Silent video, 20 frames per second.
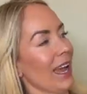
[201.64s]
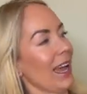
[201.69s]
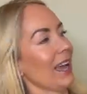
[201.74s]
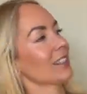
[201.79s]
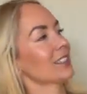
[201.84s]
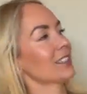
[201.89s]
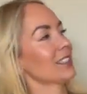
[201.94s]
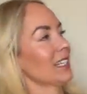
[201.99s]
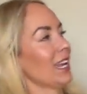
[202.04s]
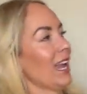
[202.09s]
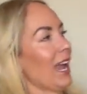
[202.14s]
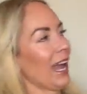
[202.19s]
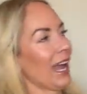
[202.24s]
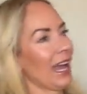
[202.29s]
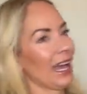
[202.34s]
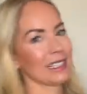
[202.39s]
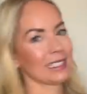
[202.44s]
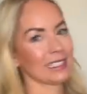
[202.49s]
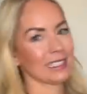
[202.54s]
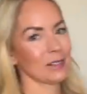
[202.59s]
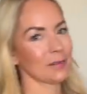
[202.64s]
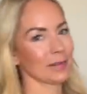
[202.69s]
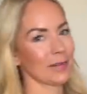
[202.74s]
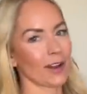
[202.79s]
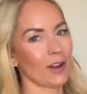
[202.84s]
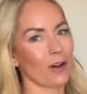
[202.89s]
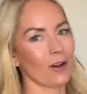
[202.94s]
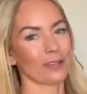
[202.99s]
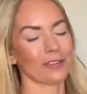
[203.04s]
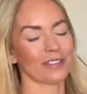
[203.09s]
actually had in
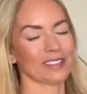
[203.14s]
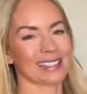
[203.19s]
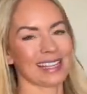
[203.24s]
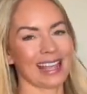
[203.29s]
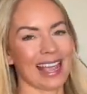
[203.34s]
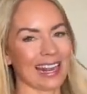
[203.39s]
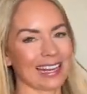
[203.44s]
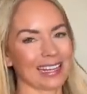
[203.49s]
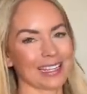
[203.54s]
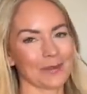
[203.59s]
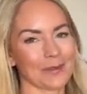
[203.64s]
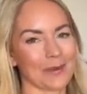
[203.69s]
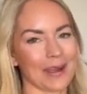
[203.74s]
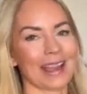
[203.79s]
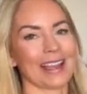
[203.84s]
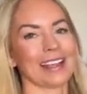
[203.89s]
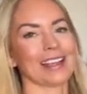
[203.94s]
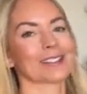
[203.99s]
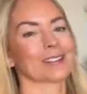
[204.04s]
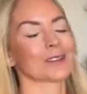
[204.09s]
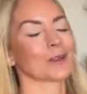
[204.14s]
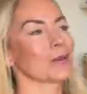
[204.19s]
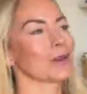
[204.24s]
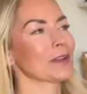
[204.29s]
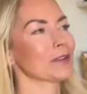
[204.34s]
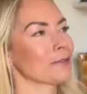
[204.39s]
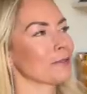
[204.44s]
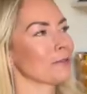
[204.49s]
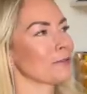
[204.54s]
my office anyway. So we have